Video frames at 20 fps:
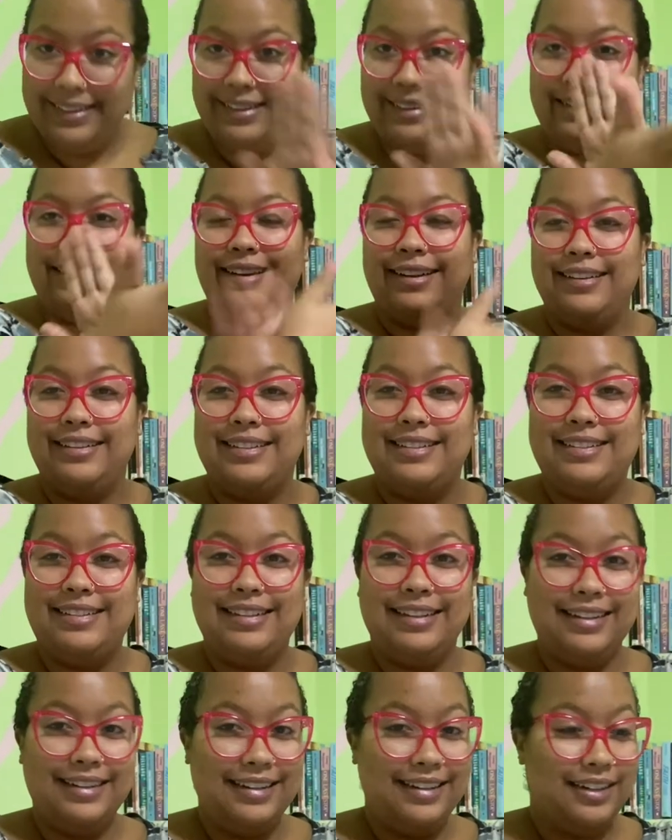Goes
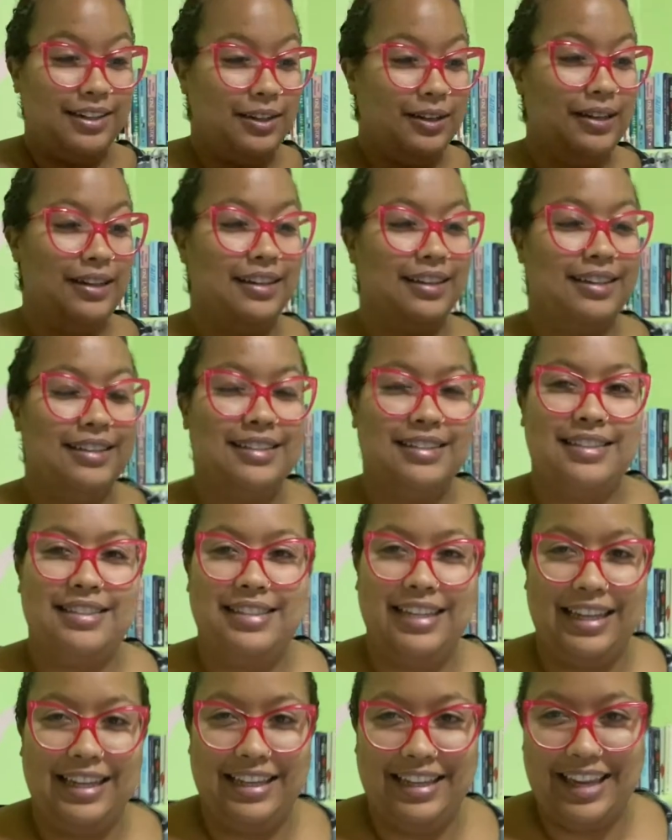to
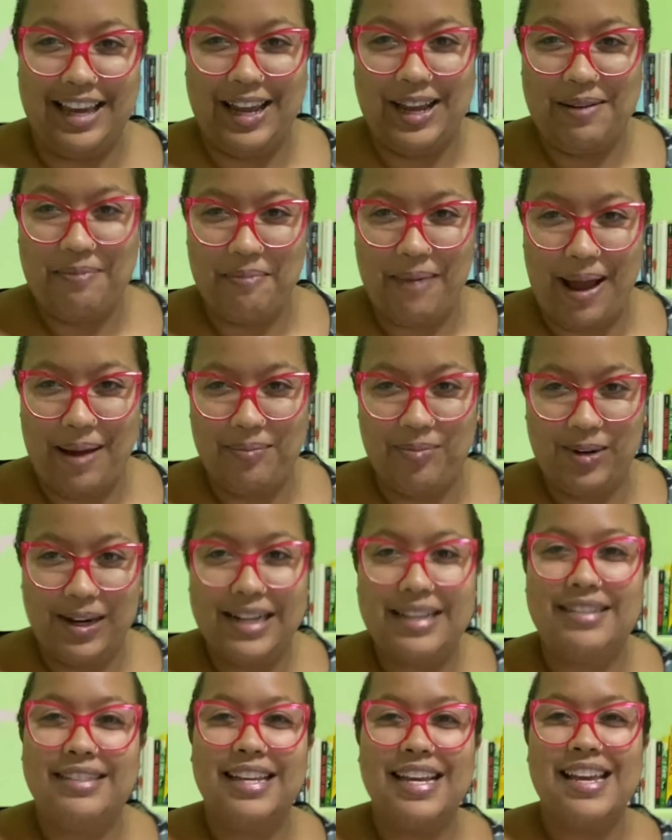Sinkin' by
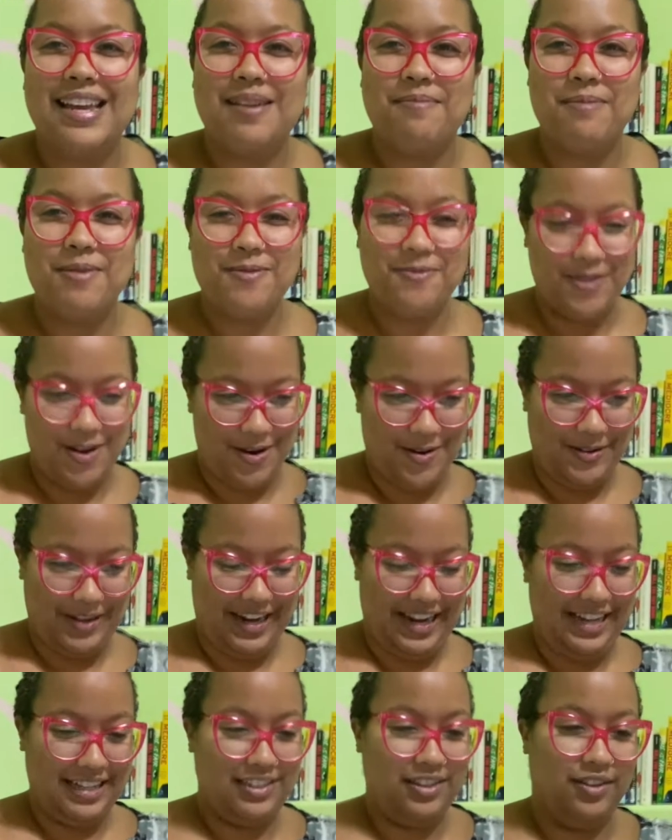Brisa
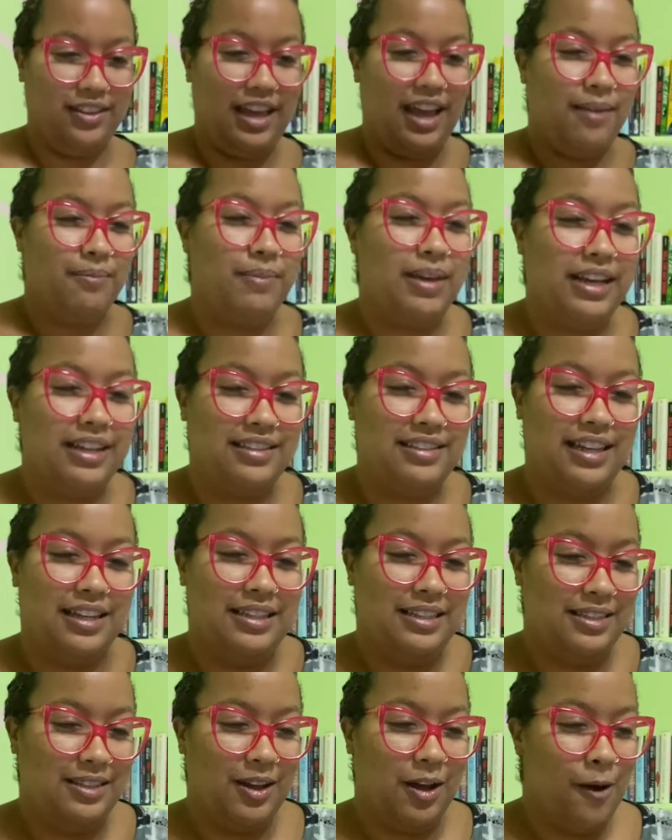Moroney. So that makes
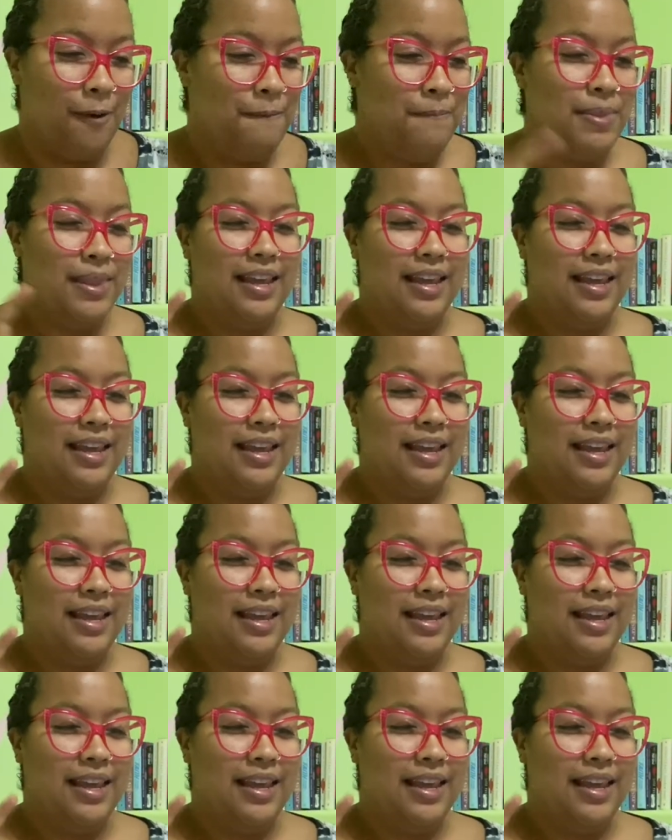sense, though.